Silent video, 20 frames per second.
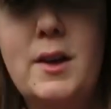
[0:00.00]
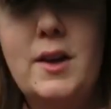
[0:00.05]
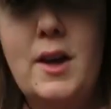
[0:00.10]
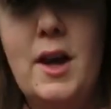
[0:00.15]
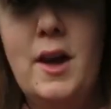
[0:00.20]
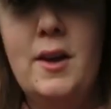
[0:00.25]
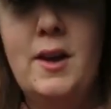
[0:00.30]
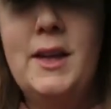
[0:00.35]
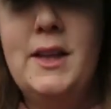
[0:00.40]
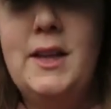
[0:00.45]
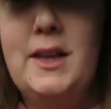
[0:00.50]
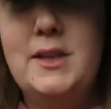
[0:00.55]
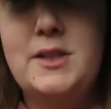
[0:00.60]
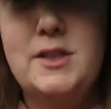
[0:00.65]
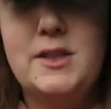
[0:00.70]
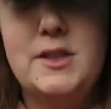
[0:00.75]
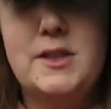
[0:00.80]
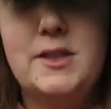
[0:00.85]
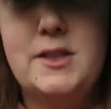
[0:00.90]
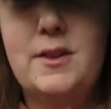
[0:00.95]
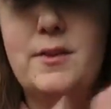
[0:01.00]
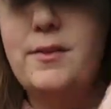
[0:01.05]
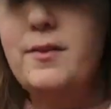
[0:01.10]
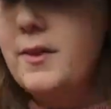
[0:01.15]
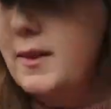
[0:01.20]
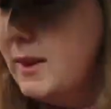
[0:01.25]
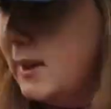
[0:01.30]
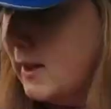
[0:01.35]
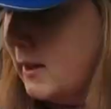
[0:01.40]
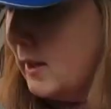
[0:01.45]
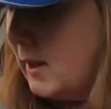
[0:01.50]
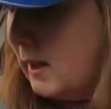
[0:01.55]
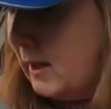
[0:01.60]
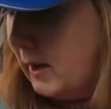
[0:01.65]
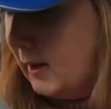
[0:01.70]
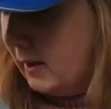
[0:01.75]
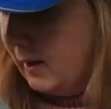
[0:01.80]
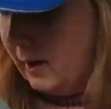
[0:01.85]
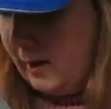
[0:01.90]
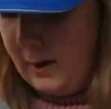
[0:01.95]
Currently just feeling
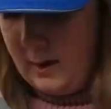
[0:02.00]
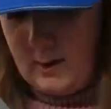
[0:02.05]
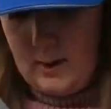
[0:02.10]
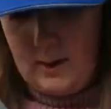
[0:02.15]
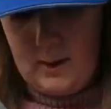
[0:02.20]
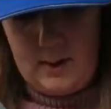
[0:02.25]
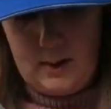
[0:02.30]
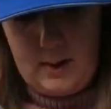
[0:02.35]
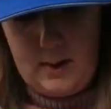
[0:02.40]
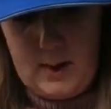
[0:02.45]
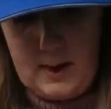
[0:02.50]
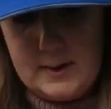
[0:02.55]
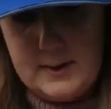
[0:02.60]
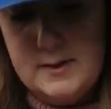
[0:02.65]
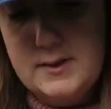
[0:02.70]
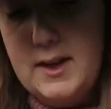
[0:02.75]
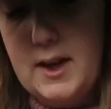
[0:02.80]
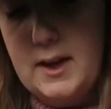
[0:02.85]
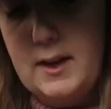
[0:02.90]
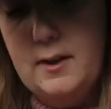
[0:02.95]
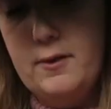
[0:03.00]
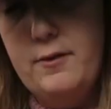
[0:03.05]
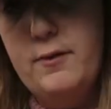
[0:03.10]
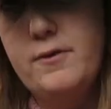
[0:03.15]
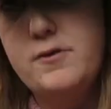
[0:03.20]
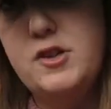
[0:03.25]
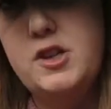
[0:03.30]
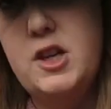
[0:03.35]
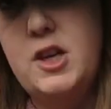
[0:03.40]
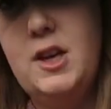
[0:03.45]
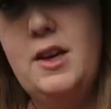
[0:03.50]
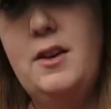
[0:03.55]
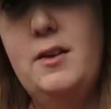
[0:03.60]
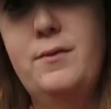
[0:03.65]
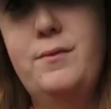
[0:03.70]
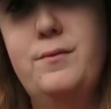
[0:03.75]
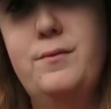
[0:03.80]
like a sack of shit.